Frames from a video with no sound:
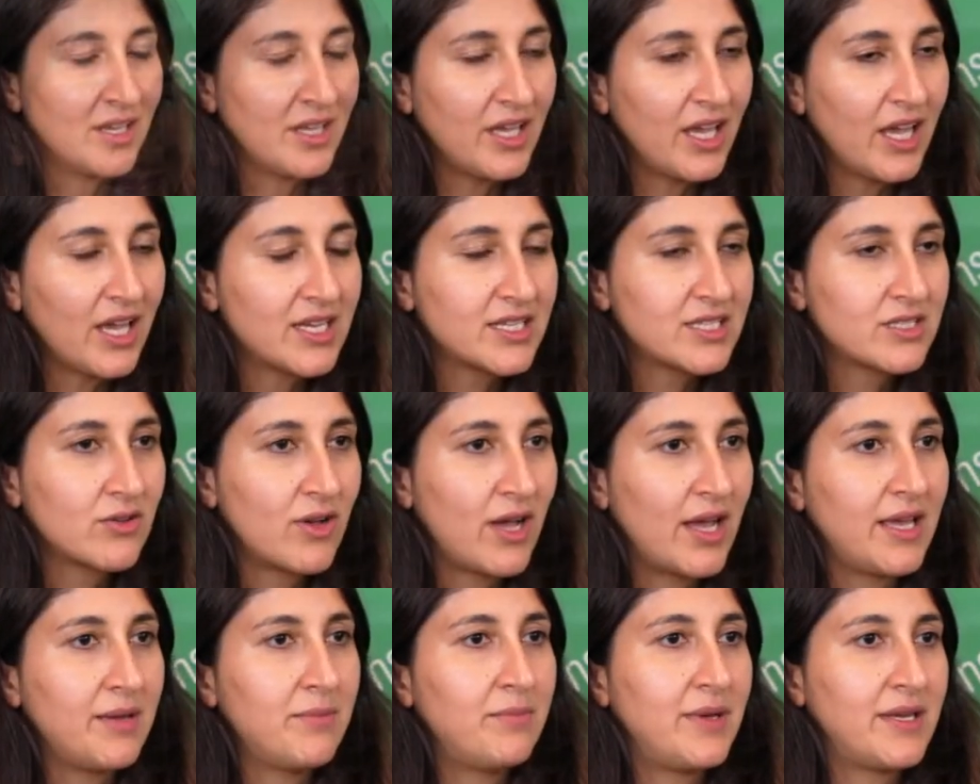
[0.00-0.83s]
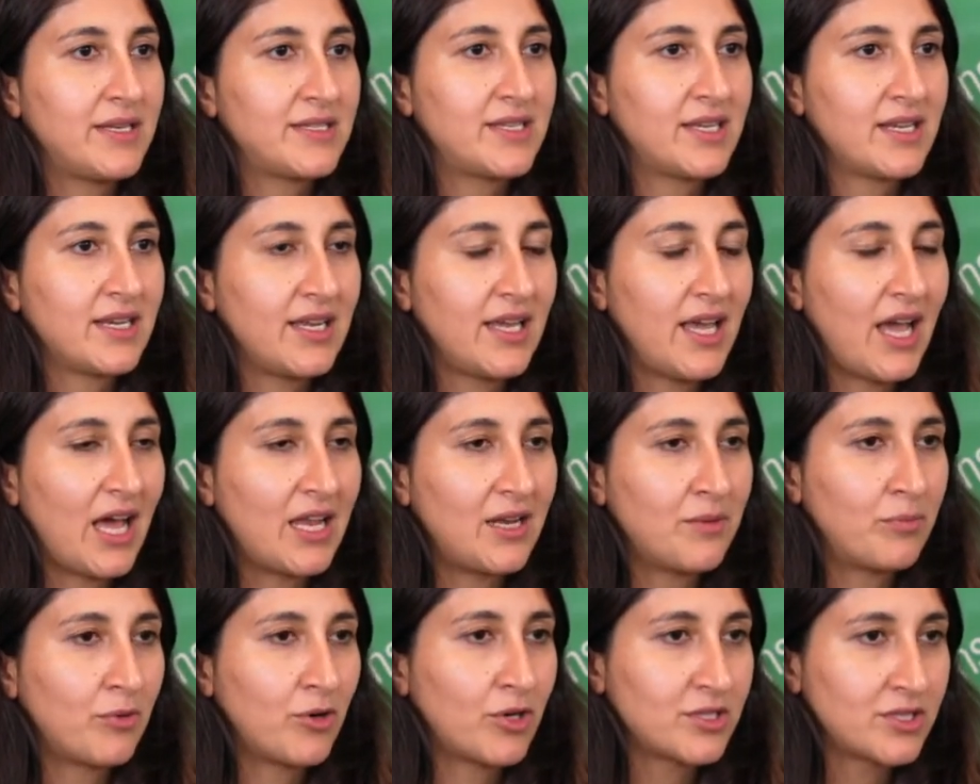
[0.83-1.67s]
Yeah, so I basically had
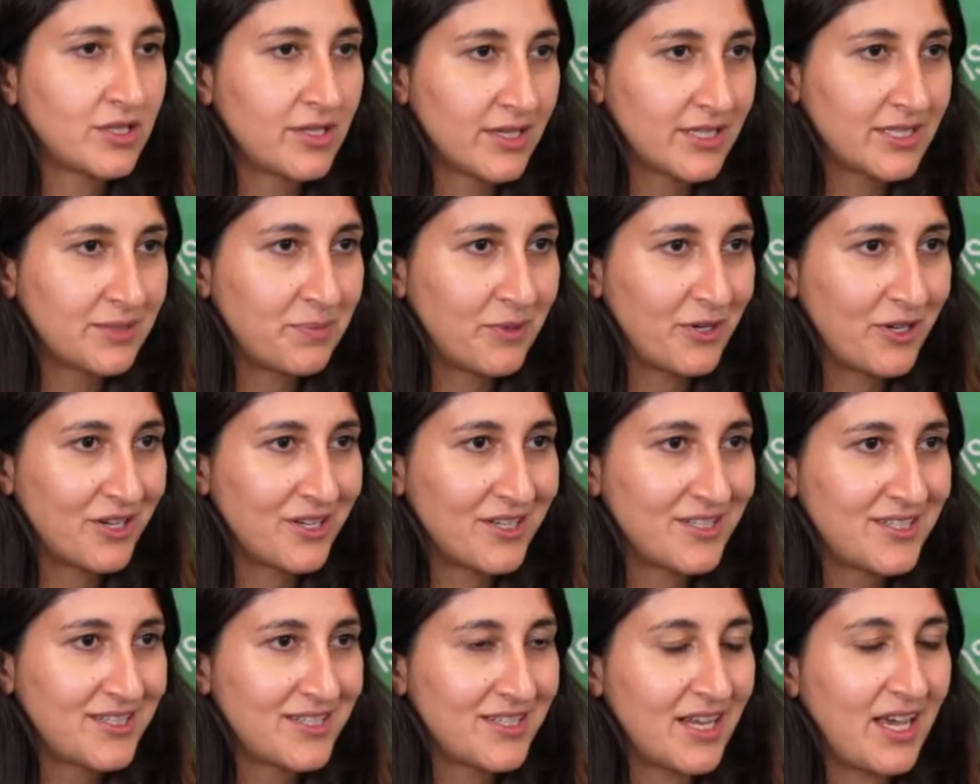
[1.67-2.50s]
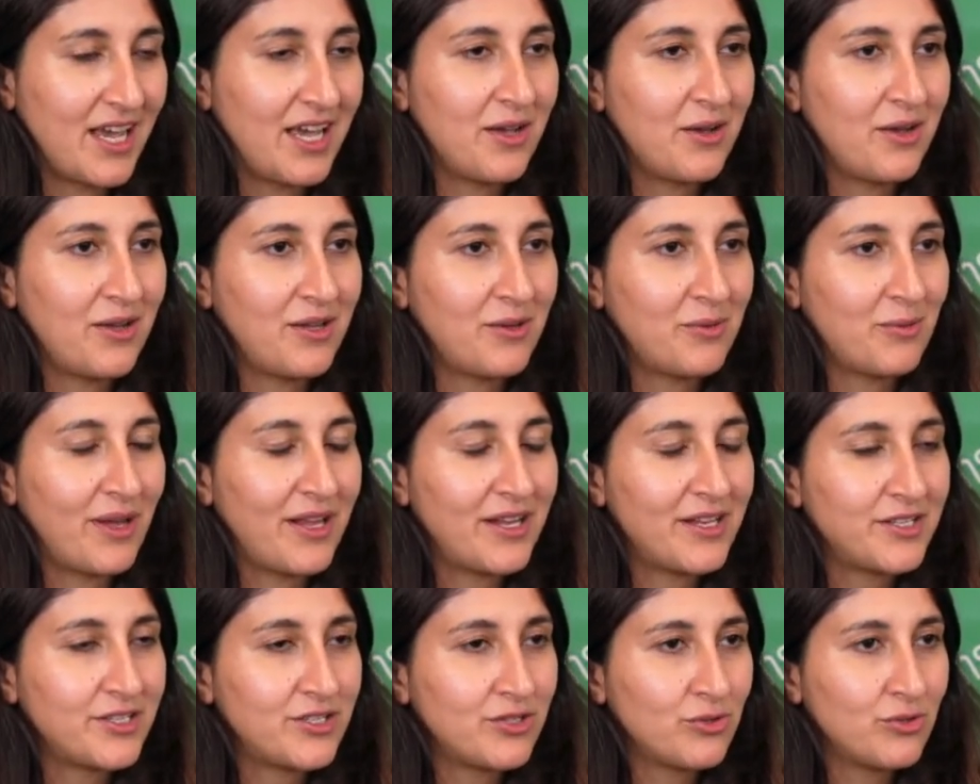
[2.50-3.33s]
a personal experience. I
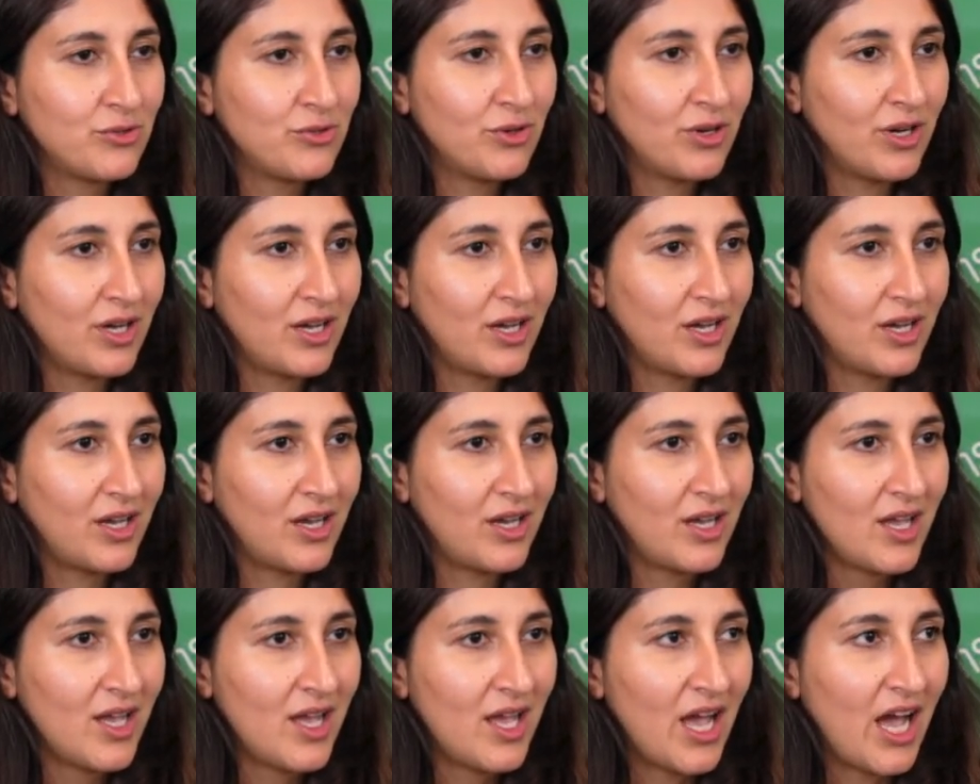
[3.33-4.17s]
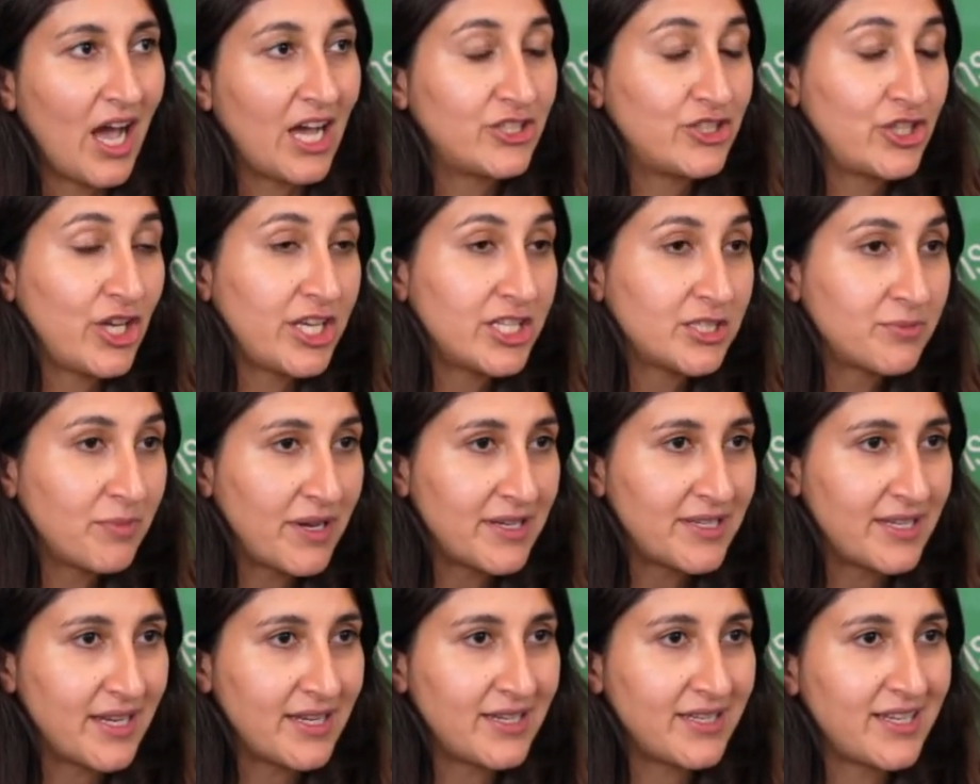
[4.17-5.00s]
went to uh, I changed my
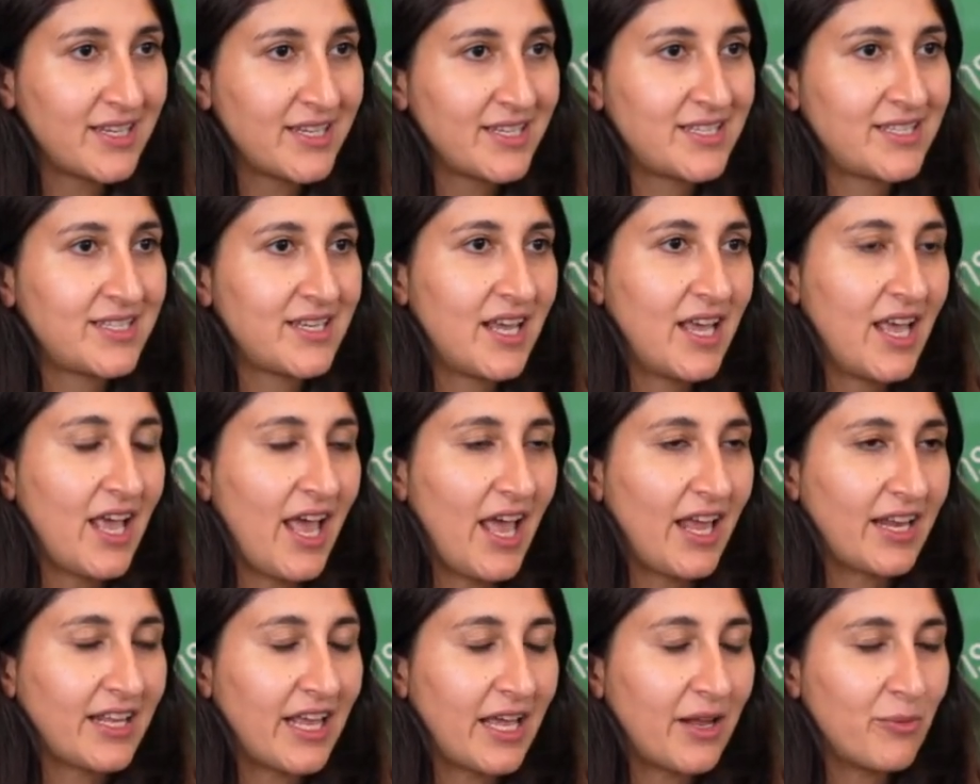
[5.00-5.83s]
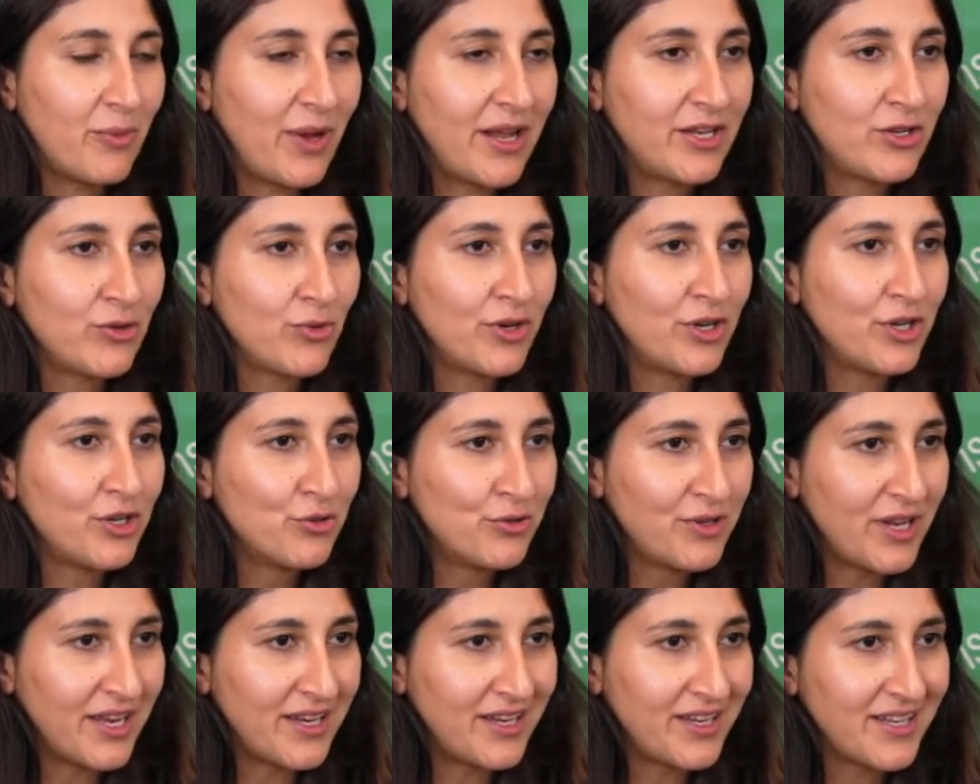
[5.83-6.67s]
dentist and get, went to a
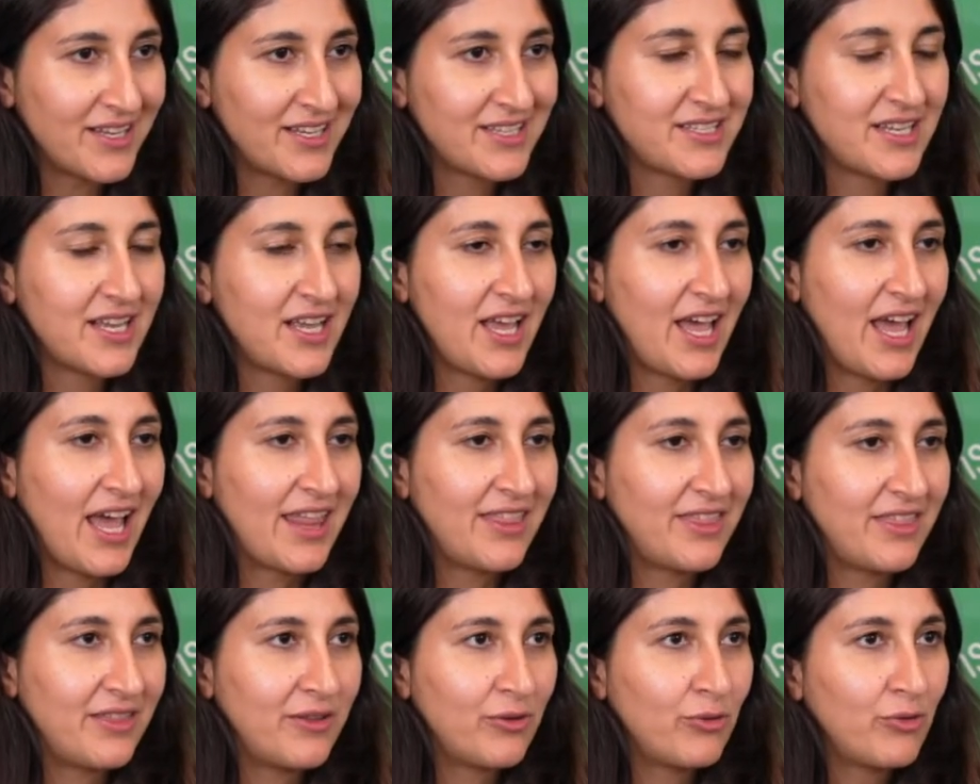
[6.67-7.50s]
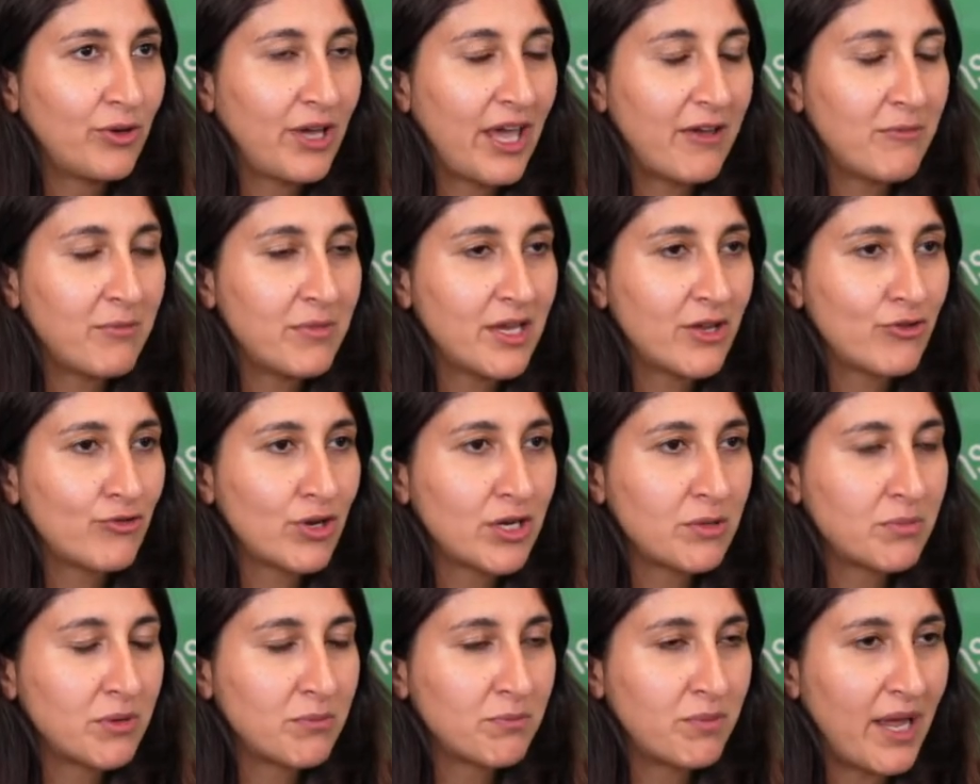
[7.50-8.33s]
new dentist and who gave me a
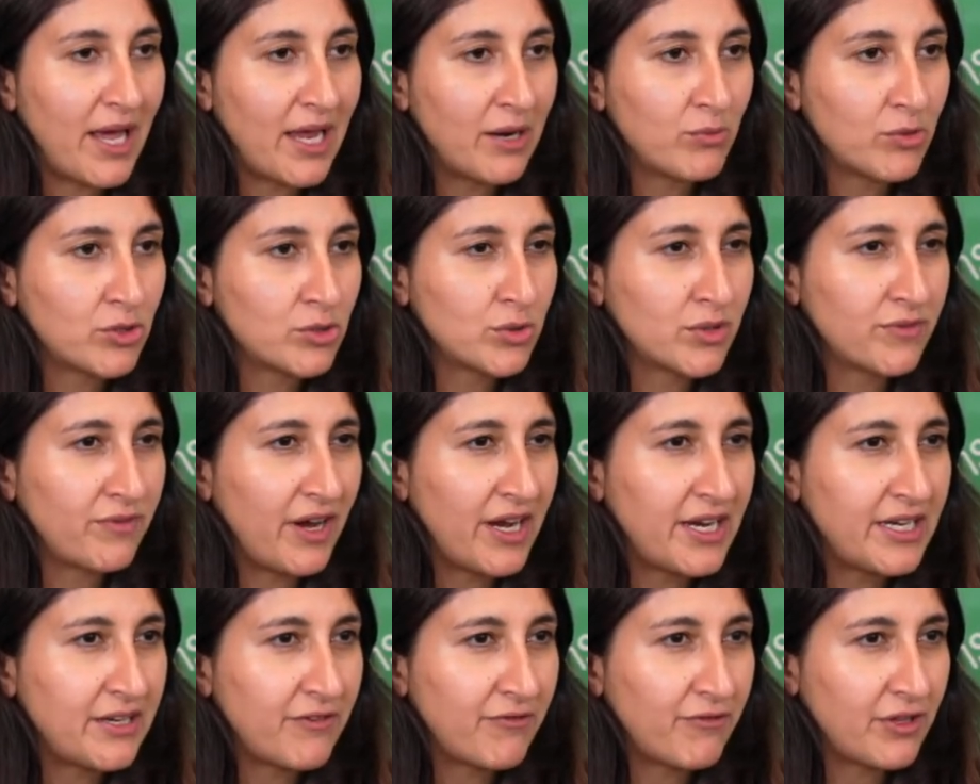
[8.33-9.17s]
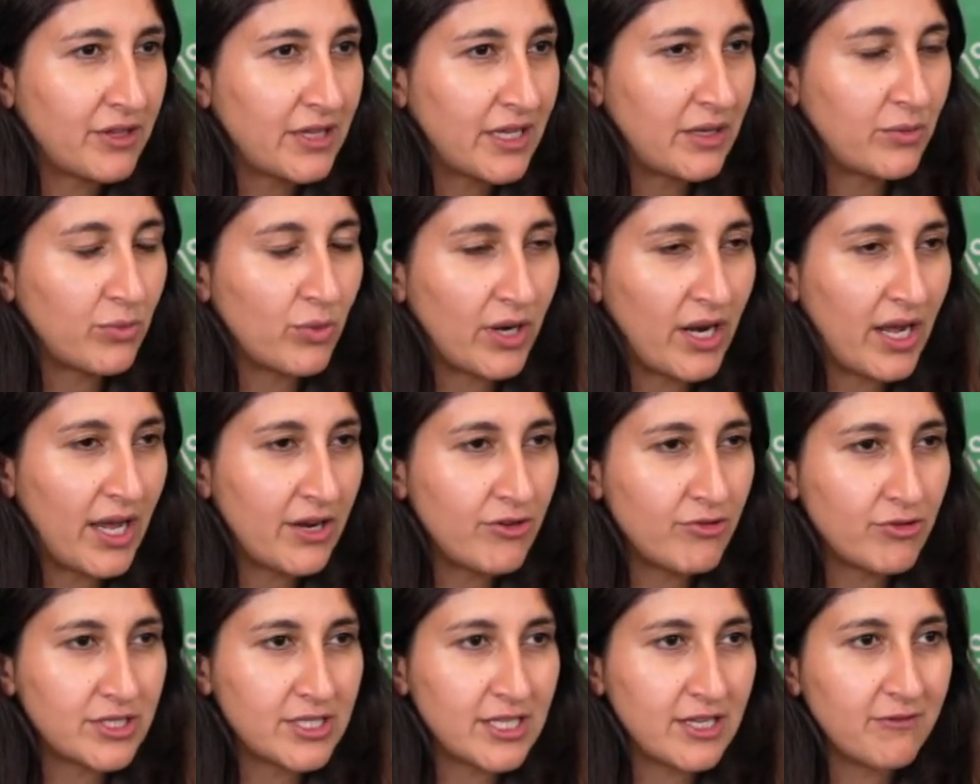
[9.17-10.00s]
treatment plan which was very different than what I
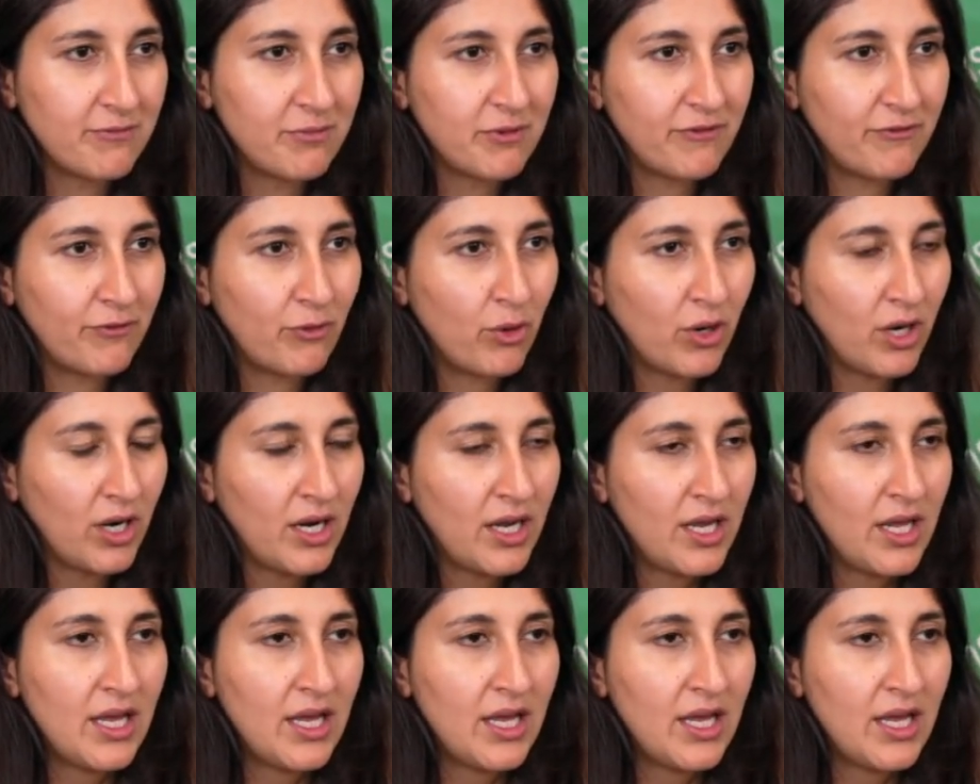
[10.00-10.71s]
had received before.